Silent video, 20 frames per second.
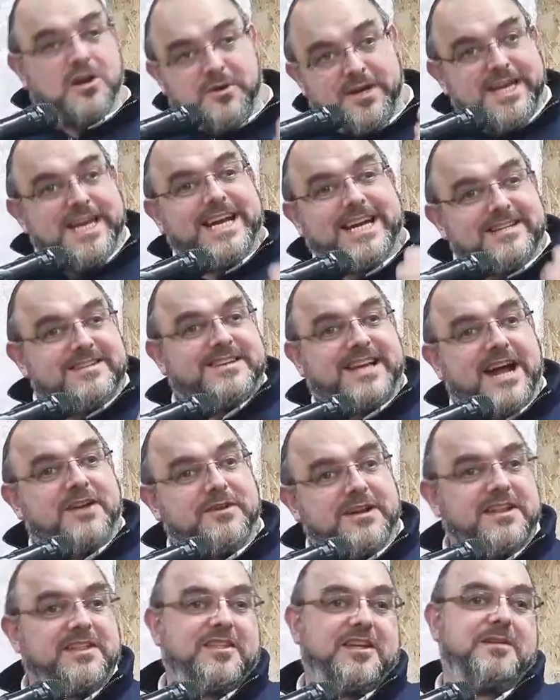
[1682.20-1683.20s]
so eager to get
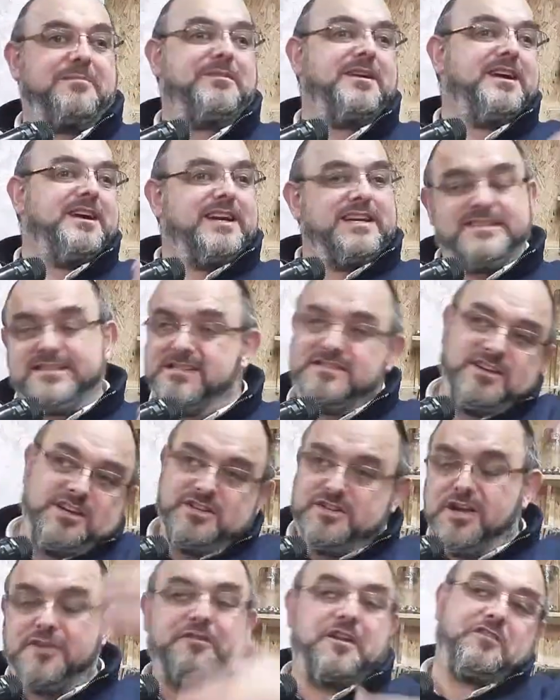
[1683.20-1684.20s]
rid of them, he said, no,
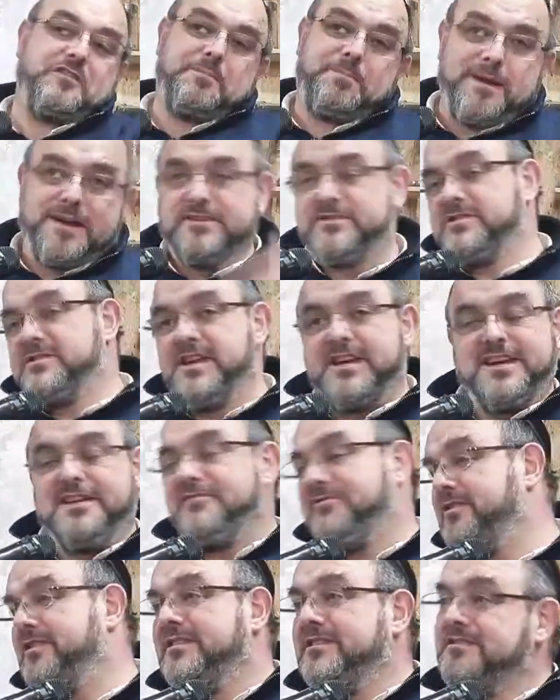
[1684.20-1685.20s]
you don't have to pay, just take
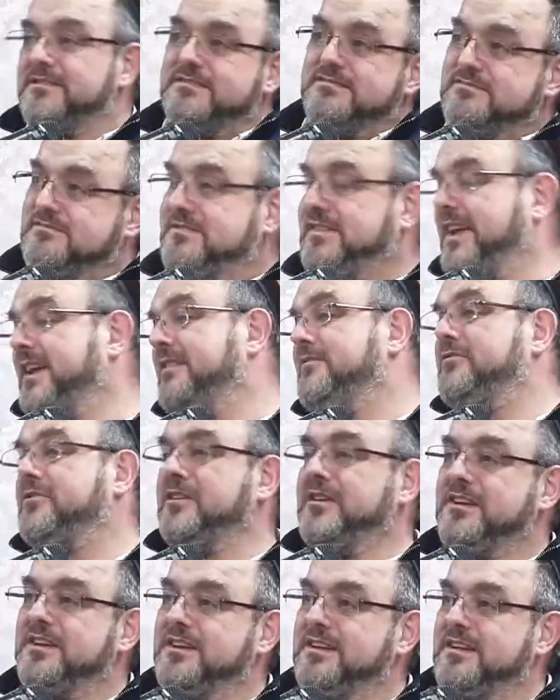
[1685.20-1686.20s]
it free. Take it
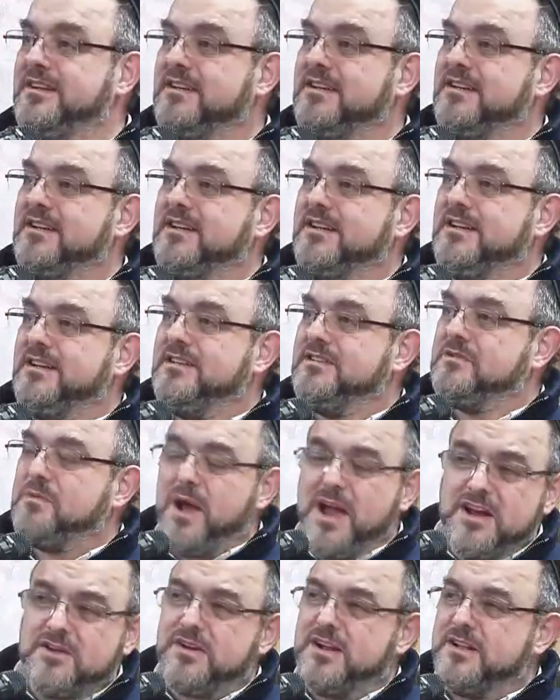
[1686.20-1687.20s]
free.
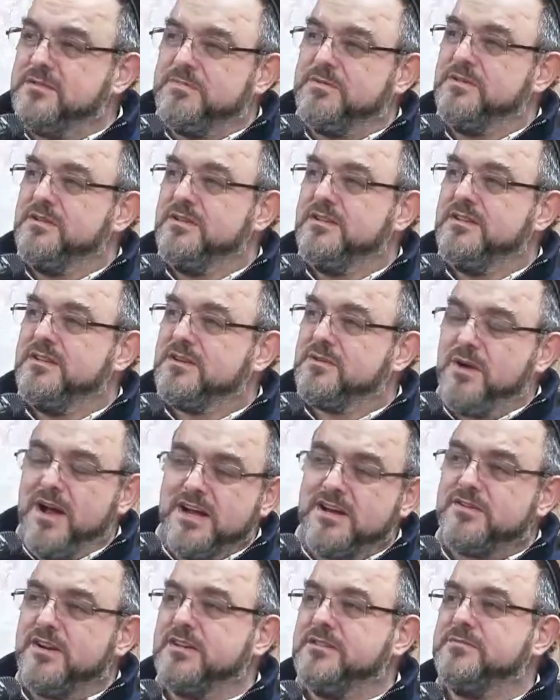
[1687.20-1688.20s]
Quite incredible.
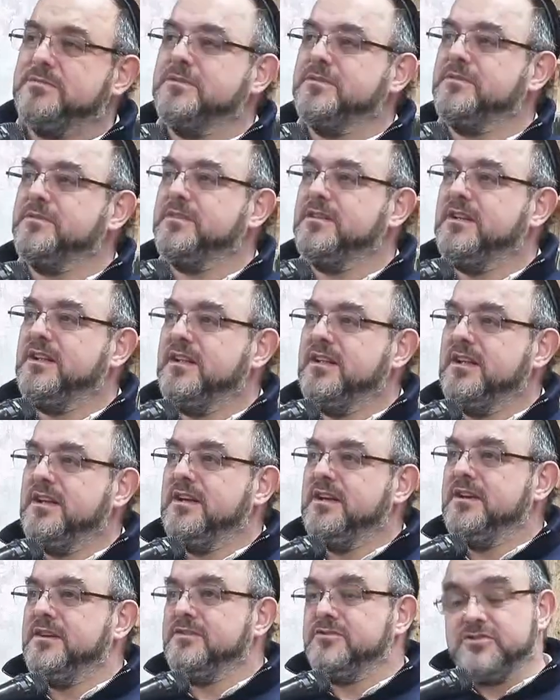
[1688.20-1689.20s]
Quite incredible.
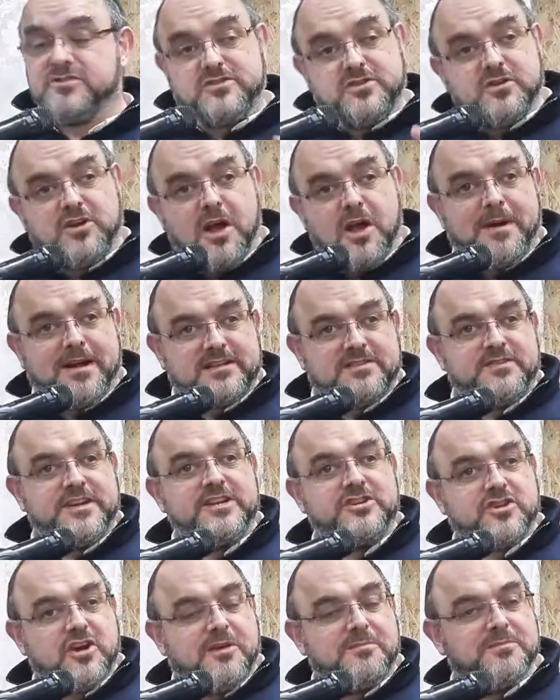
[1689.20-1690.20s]
Just to go back to
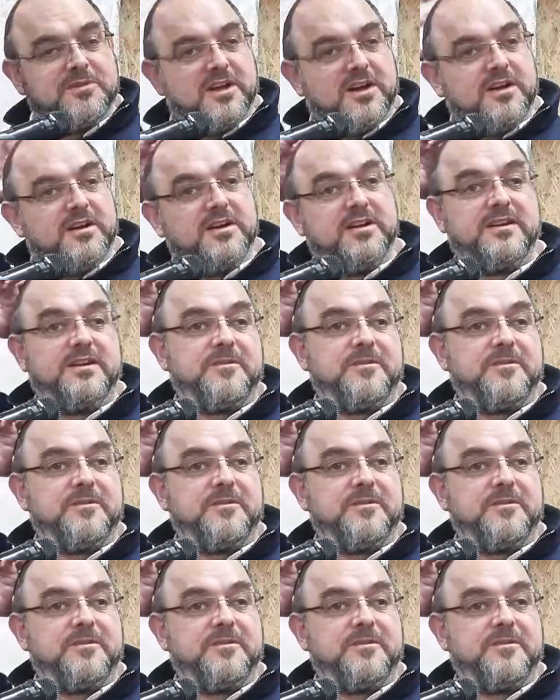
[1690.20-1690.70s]
Hisha Amda.